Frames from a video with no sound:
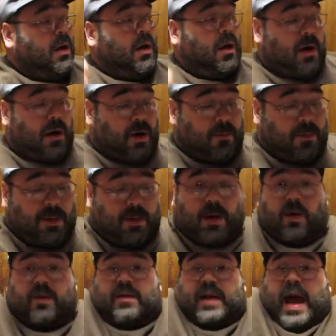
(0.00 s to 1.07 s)
Um, you
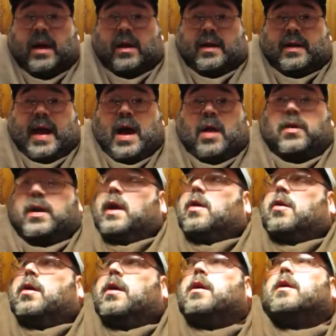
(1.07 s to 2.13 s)
know, it's dangling down here.